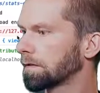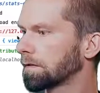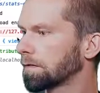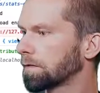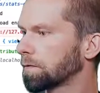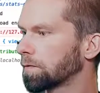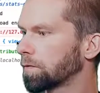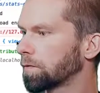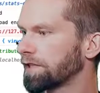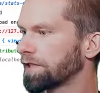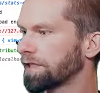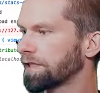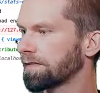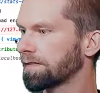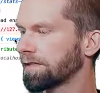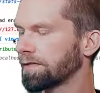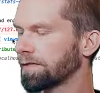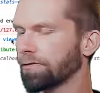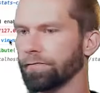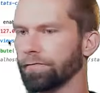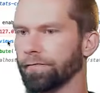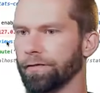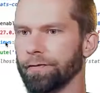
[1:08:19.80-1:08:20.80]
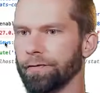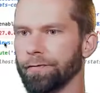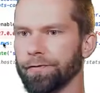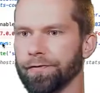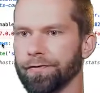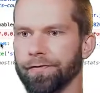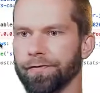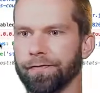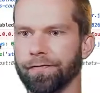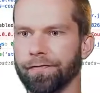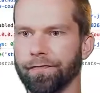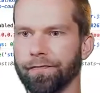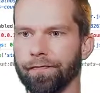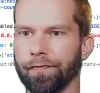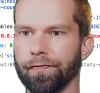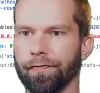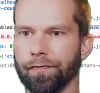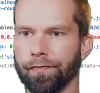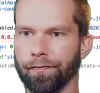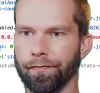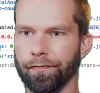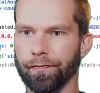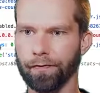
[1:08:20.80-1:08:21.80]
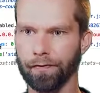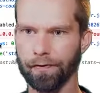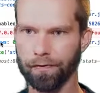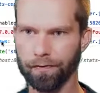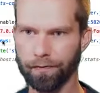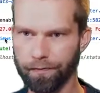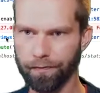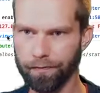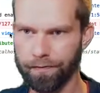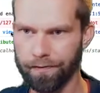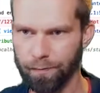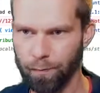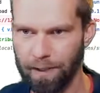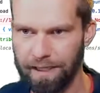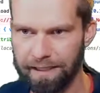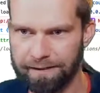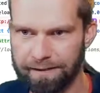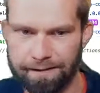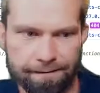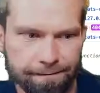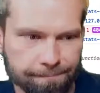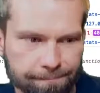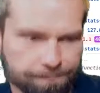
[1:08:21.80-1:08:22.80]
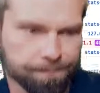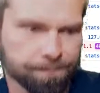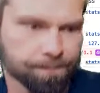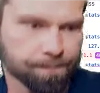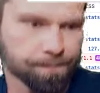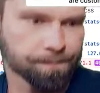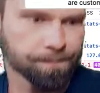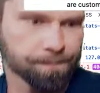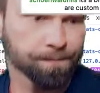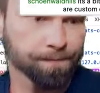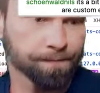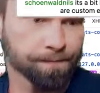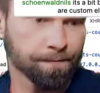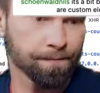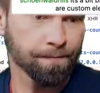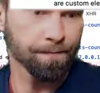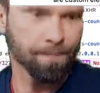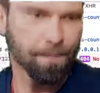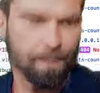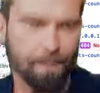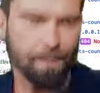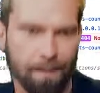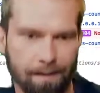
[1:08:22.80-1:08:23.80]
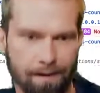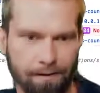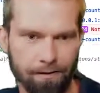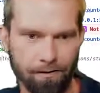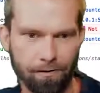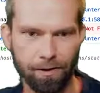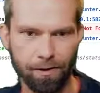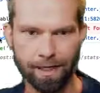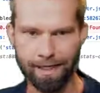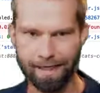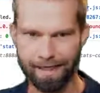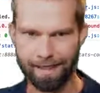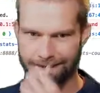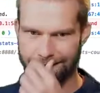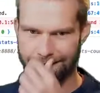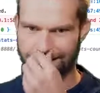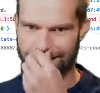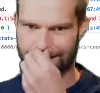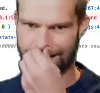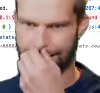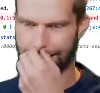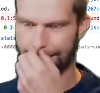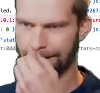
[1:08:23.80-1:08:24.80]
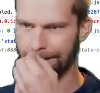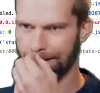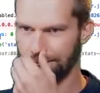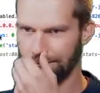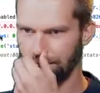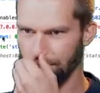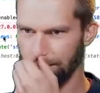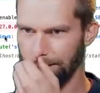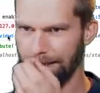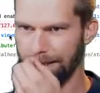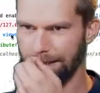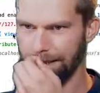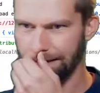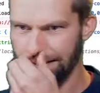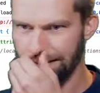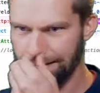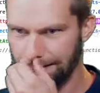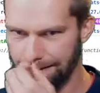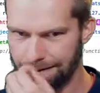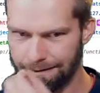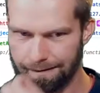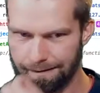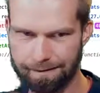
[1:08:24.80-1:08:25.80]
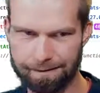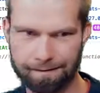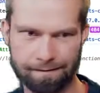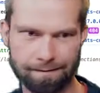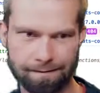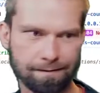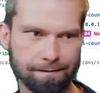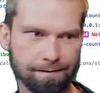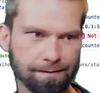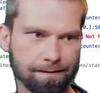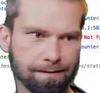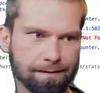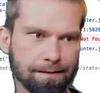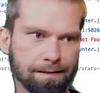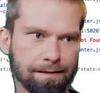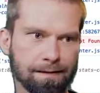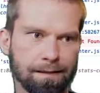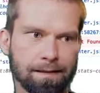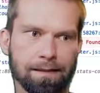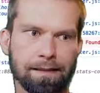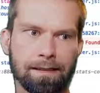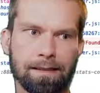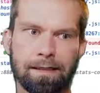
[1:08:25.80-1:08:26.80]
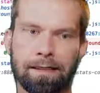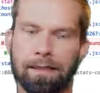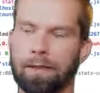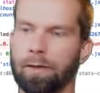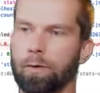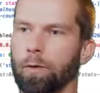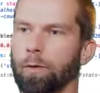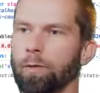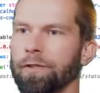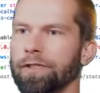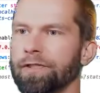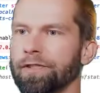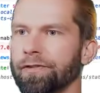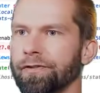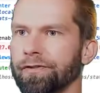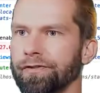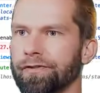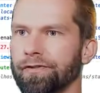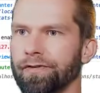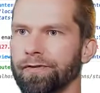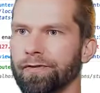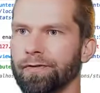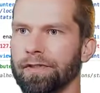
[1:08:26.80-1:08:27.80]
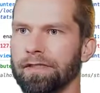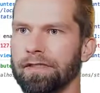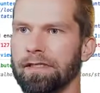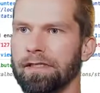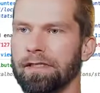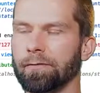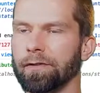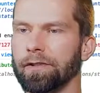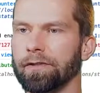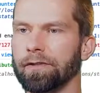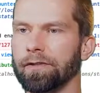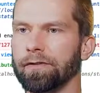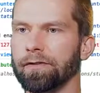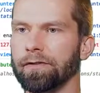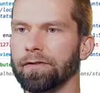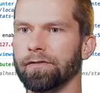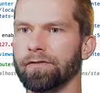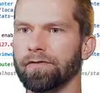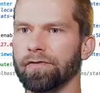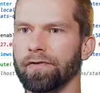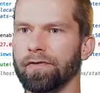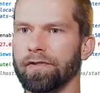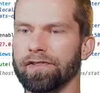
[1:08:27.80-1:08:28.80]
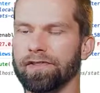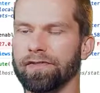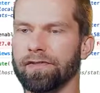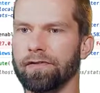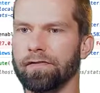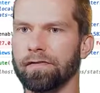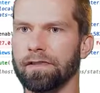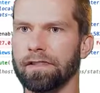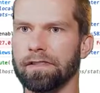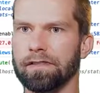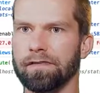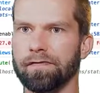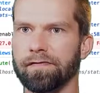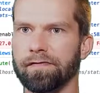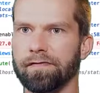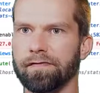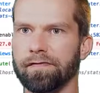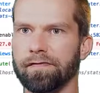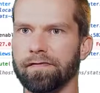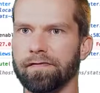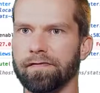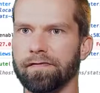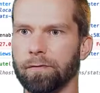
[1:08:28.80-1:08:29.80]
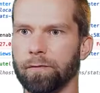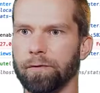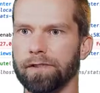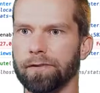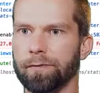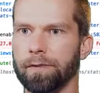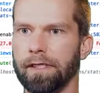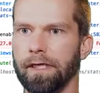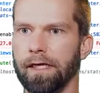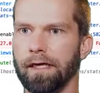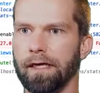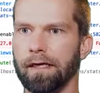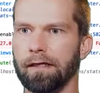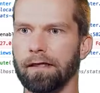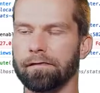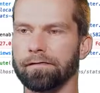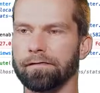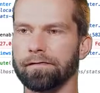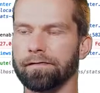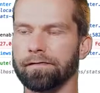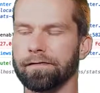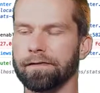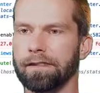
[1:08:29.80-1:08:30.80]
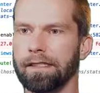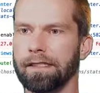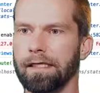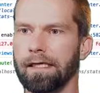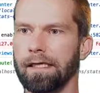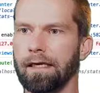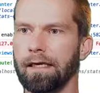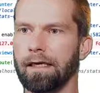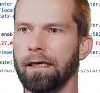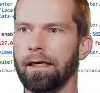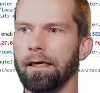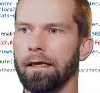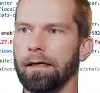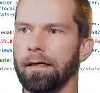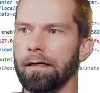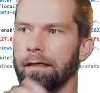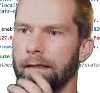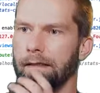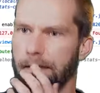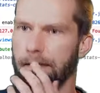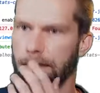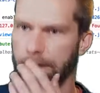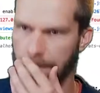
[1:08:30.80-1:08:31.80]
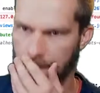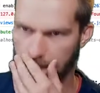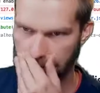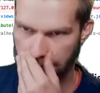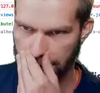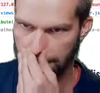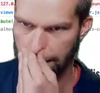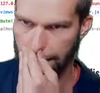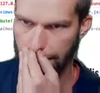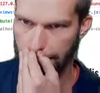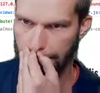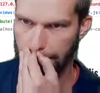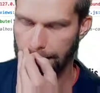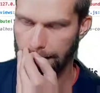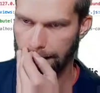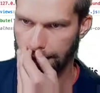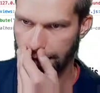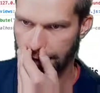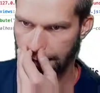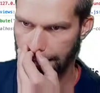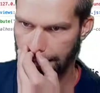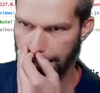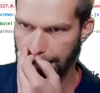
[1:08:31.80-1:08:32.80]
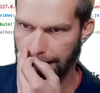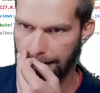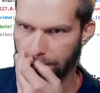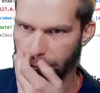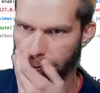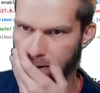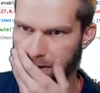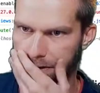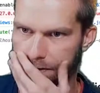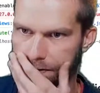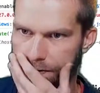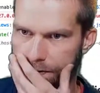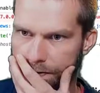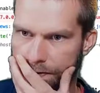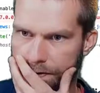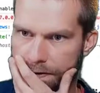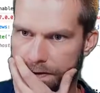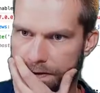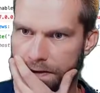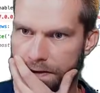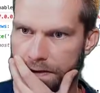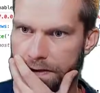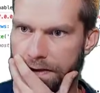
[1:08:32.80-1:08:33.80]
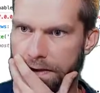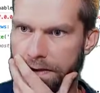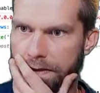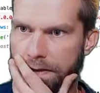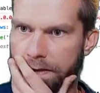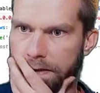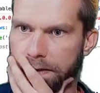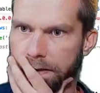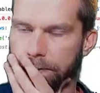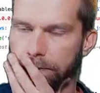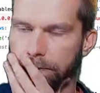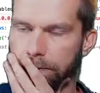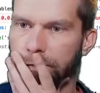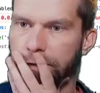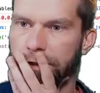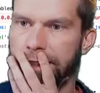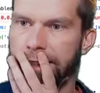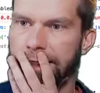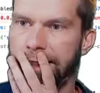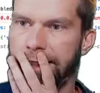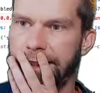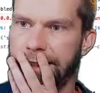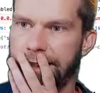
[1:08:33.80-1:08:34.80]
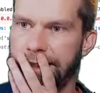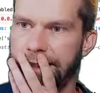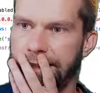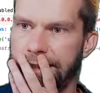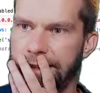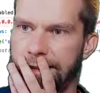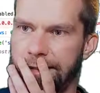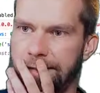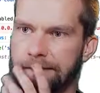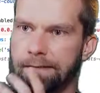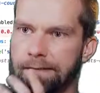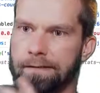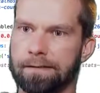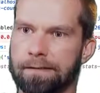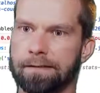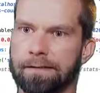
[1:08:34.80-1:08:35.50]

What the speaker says: which has 0 views. Sweet. All right, so with this, what we could do is that we could go into the serverless function, which we have here, and we could bring in